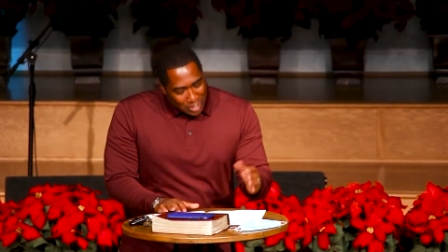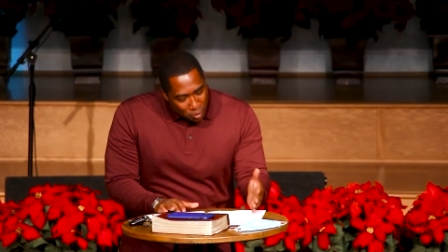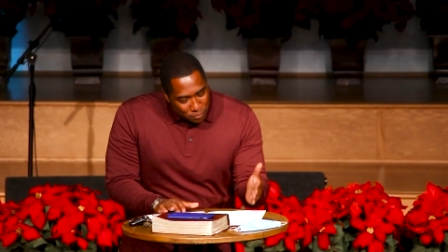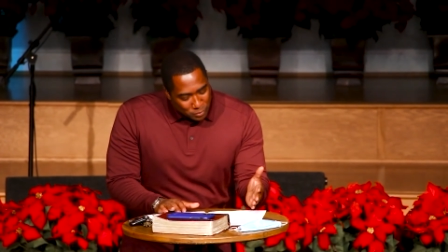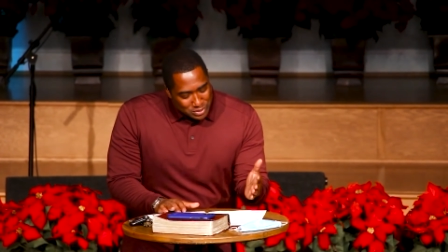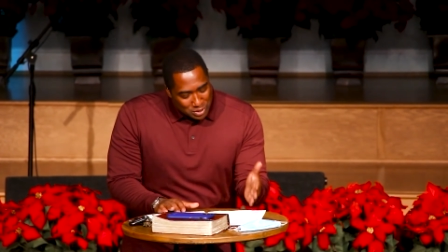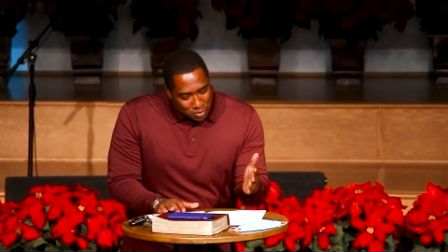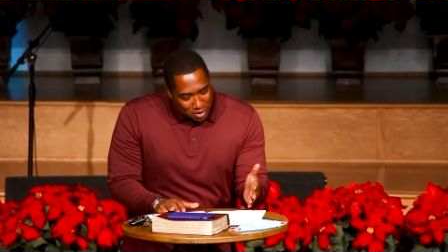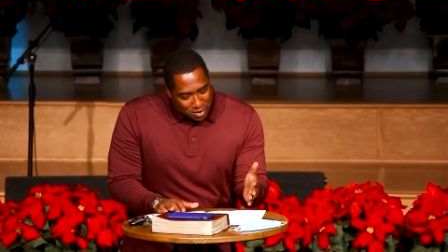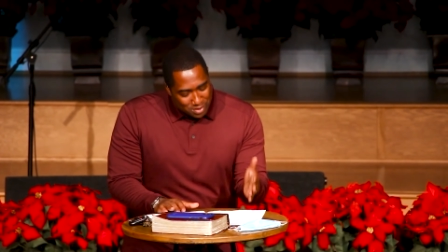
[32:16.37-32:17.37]
he hoped for so
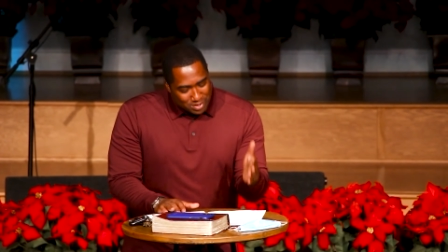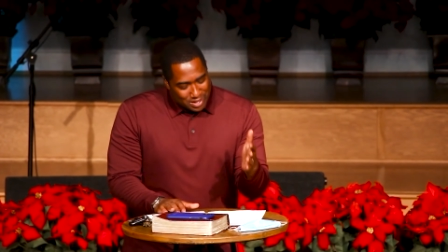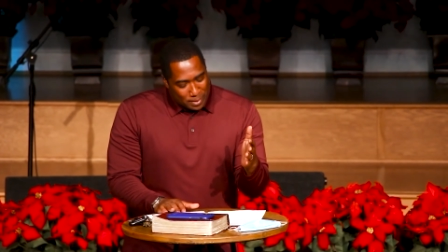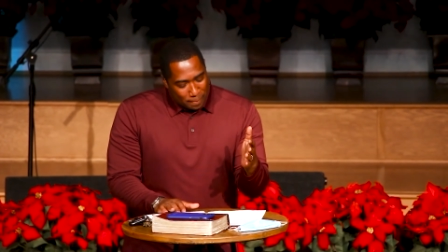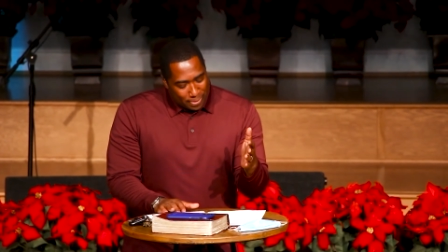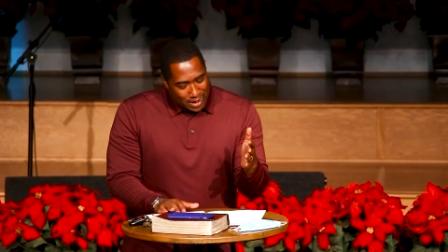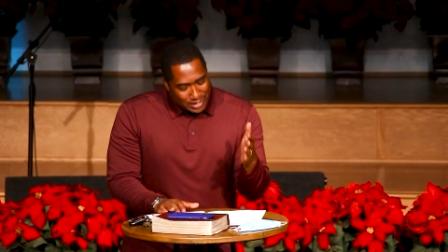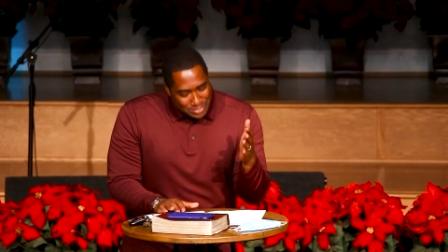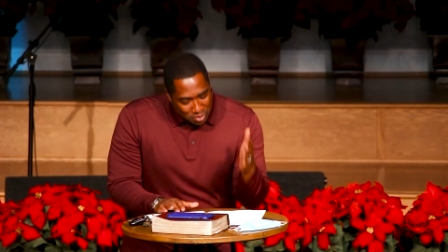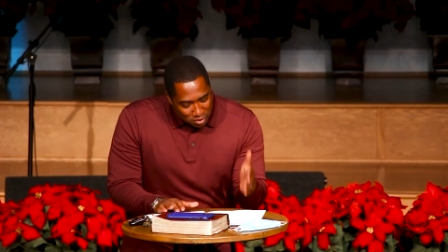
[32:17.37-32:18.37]
long,
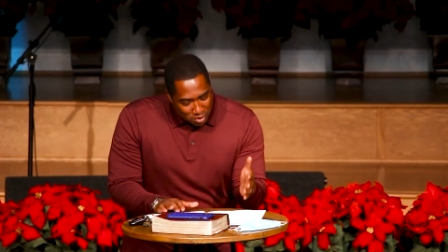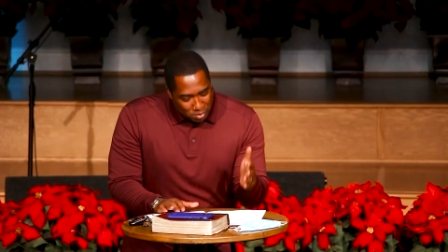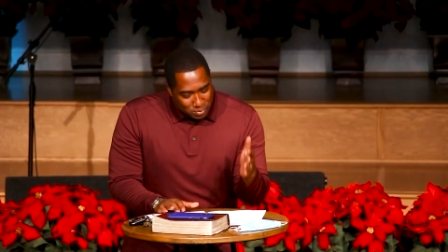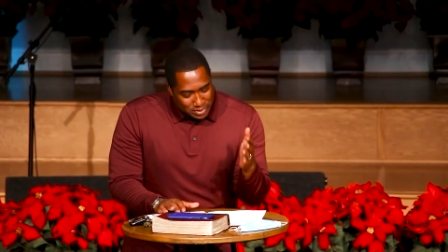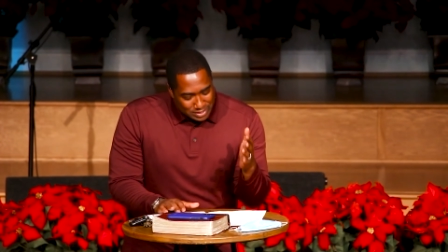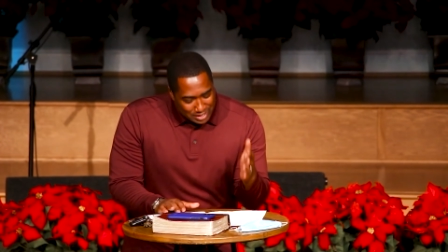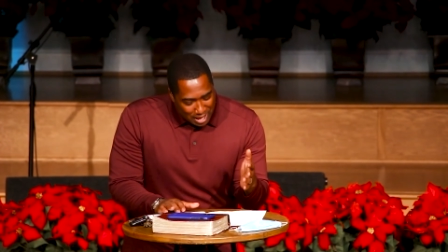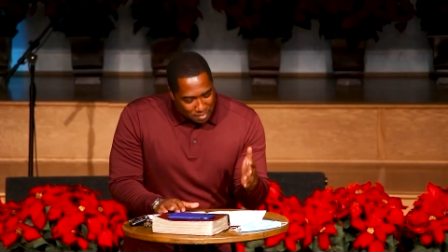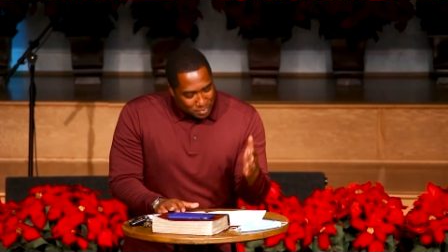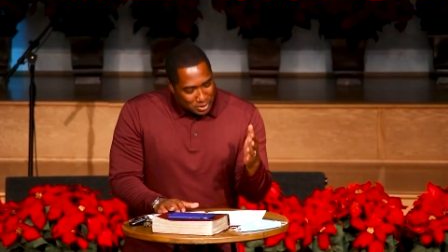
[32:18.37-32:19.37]
and has gone on with his
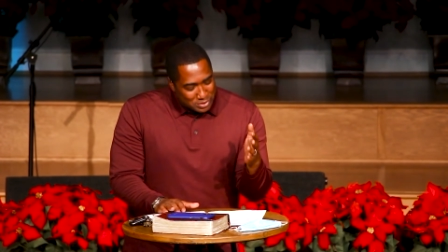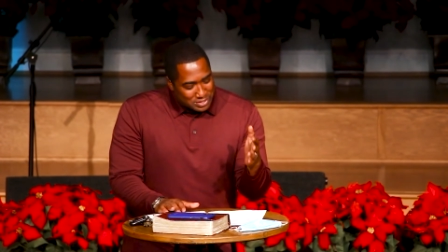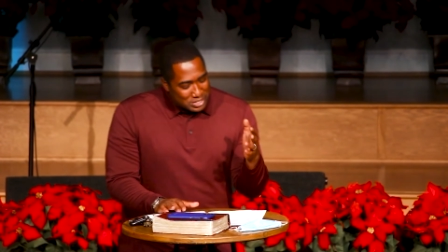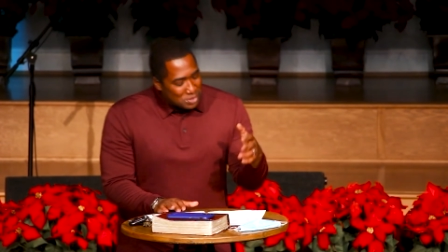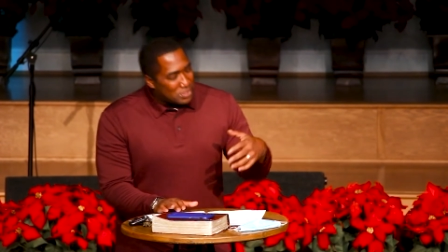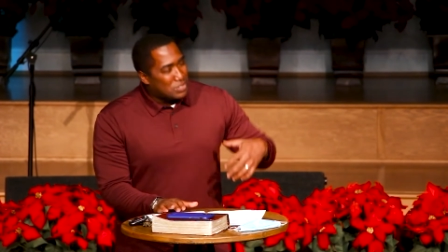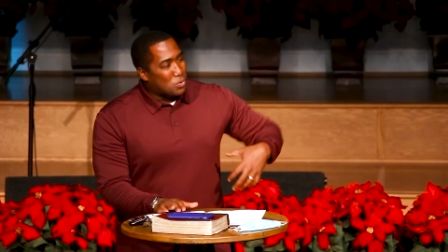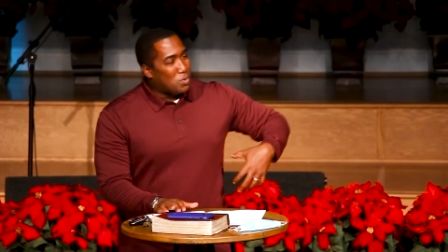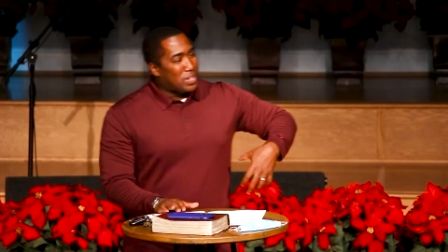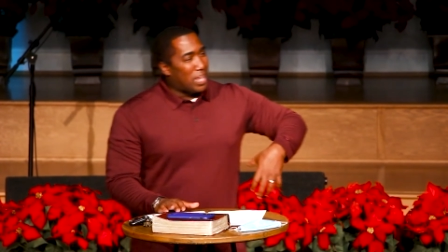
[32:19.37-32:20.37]
life, but there's still this
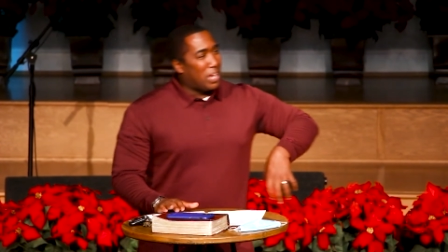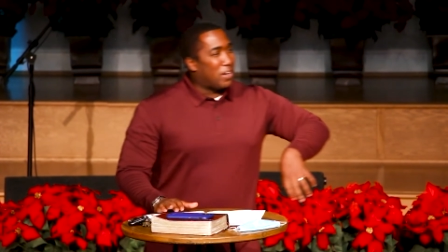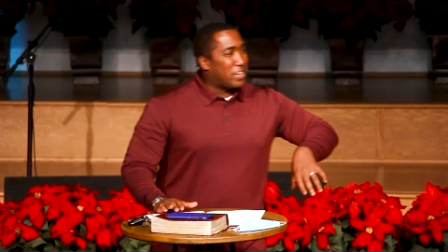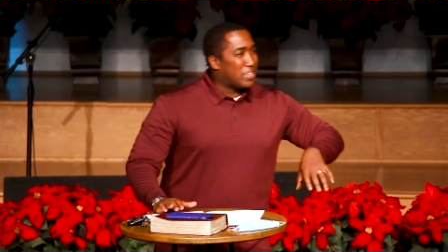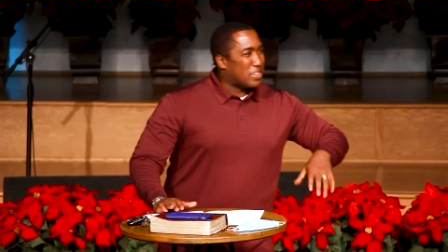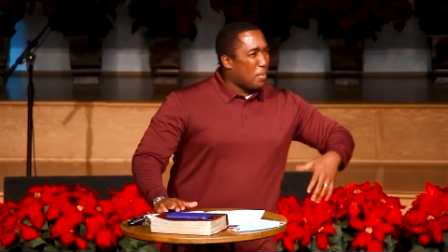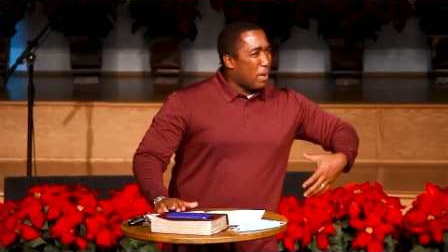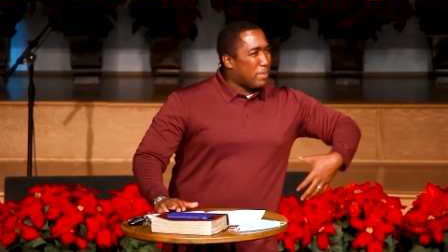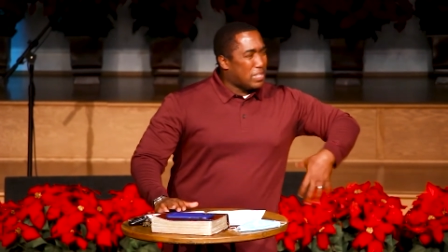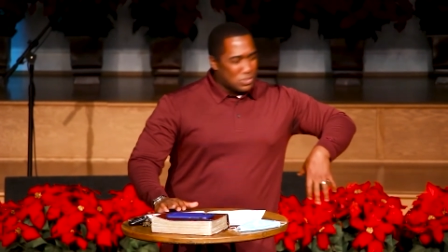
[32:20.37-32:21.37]
one area, or maybe